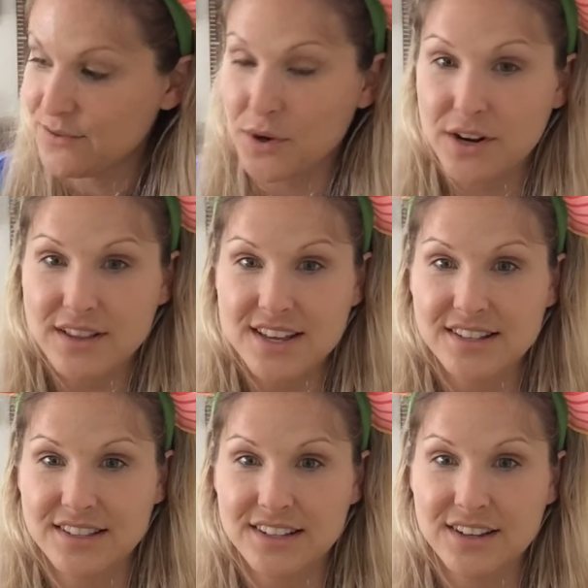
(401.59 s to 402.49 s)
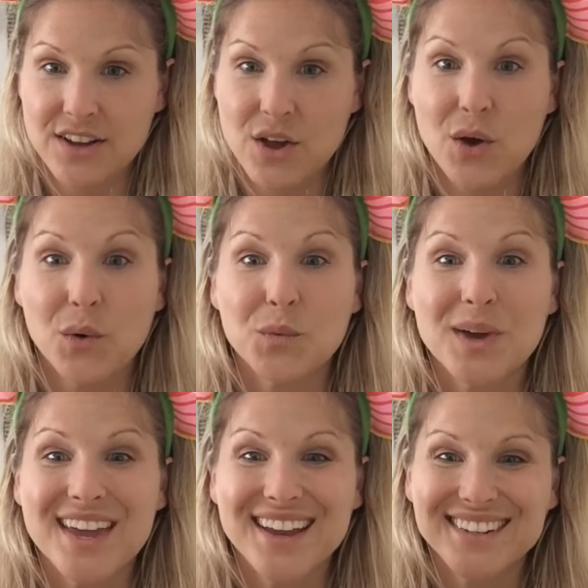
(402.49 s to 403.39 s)
What are these?
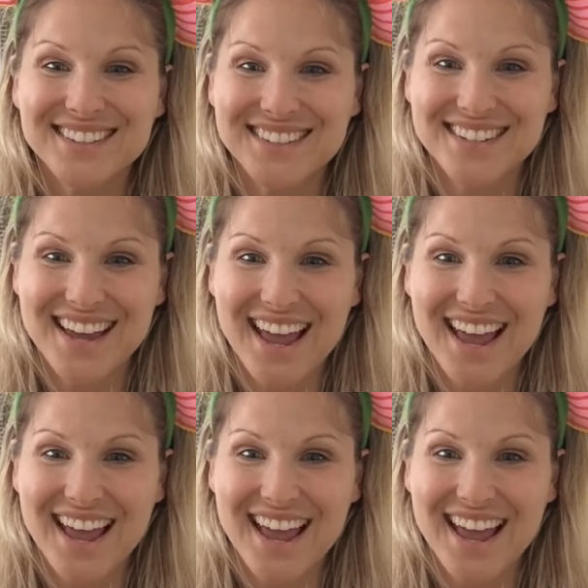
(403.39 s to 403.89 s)
Wings